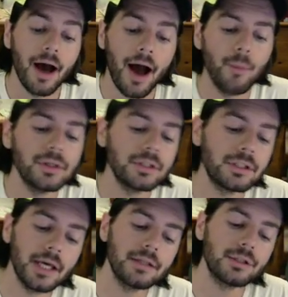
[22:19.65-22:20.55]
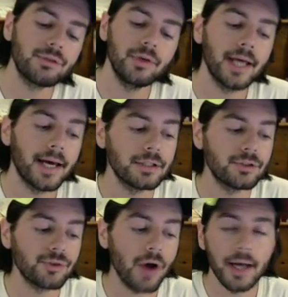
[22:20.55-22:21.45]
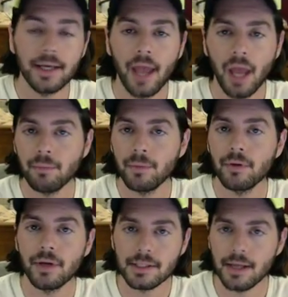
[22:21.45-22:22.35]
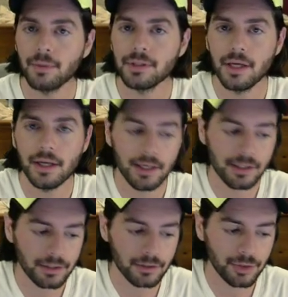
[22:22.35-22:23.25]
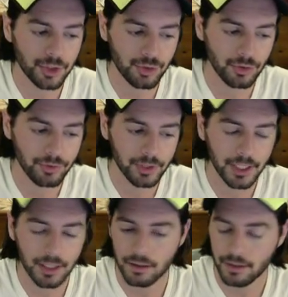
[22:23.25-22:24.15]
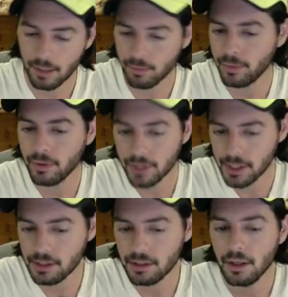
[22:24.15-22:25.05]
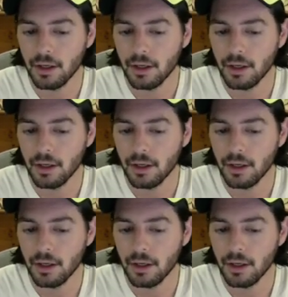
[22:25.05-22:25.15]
I wouldn't say this fig has drying capabilities. I would say it has shriveling capabilities.